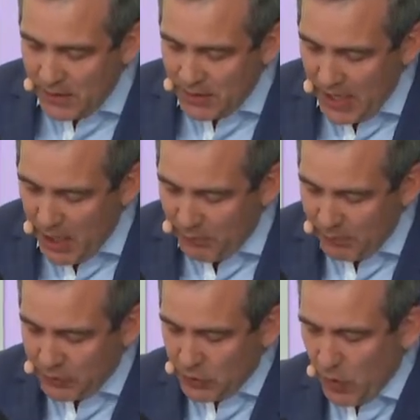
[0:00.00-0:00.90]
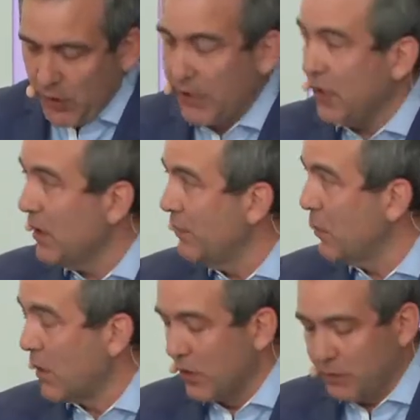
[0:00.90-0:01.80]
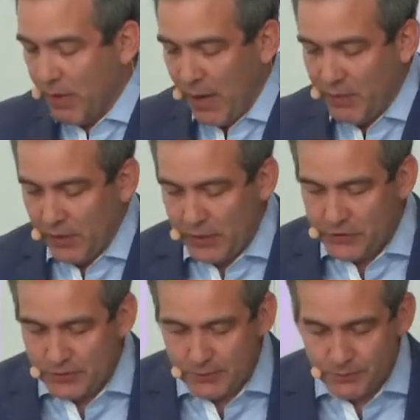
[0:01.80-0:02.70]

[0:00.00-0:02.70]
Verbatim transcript: to help the majority of the world's population.